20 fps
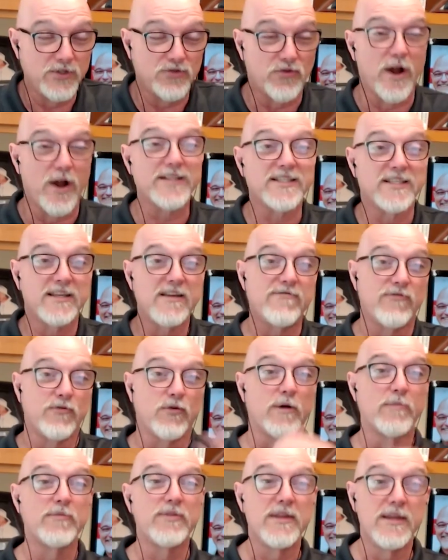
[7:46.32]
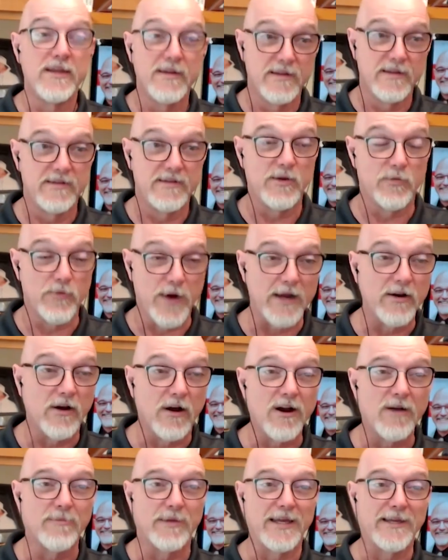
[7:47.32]
when Trotsky formed the Red
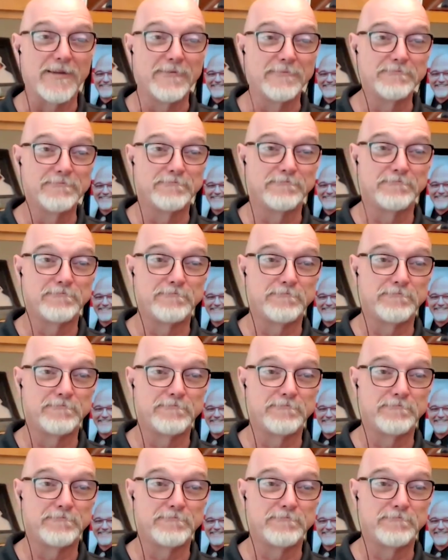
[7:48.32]
Army.